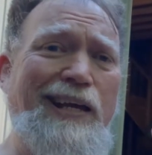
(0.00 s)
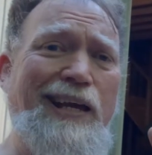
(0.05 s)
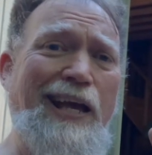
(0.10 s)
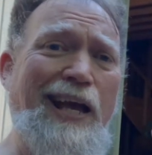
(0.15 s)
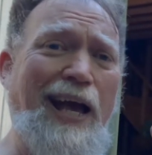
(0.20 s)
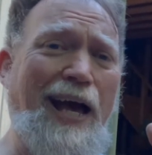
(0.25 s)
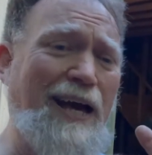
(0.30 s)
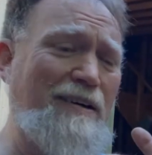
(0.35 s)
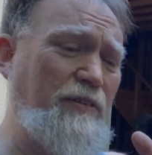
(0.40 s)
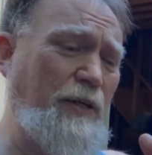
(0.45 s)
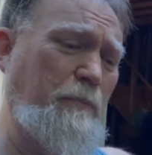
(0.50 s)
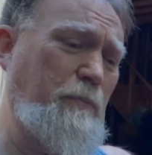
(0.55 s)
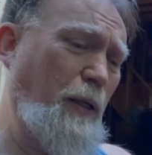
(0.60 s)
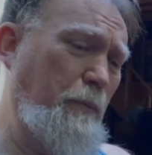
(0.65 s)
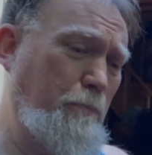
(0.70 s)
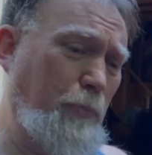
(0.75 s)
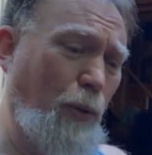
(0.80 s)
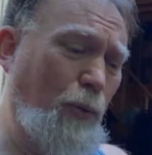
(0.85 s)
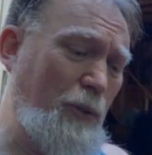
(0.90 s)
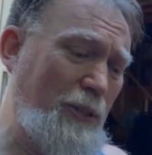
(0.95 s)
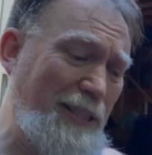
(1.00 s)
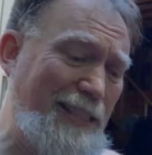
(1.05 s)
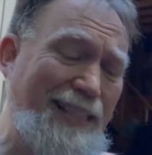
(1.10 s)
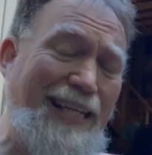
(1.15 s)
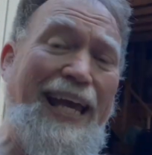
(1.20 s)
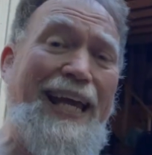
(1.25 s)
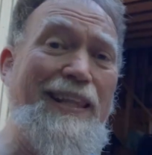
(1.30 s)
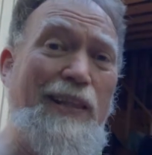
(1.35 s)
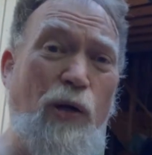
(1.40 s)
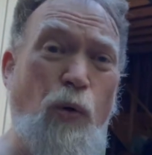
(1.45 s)
having my bolts
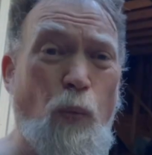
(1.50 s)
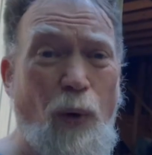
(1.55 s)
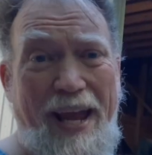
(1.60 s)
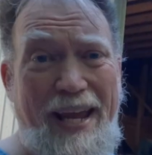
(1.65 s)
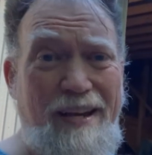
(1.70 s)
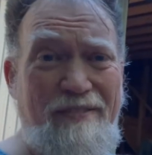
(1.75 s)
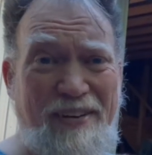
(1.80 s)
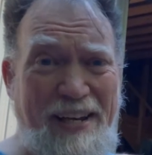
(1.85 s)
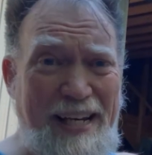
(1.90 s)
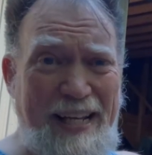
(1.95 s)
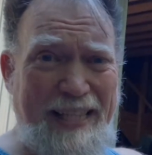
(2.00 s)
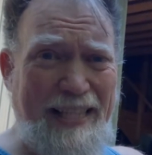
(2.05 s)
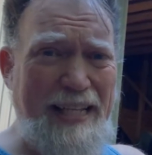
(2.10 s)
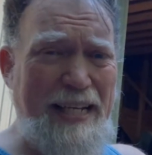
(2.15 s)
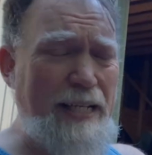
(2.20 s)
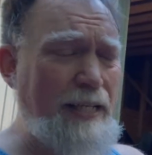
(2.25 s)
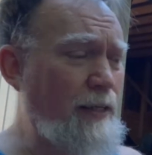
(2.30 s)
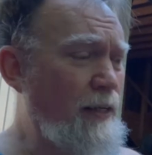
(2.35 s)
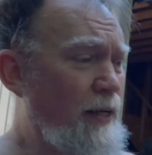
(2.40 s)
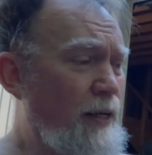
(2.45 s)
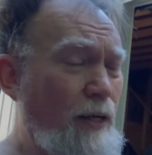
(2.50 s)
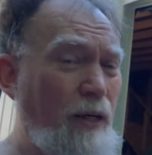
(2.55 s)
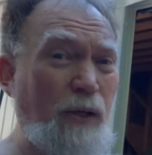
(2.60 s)
get in the way of anything,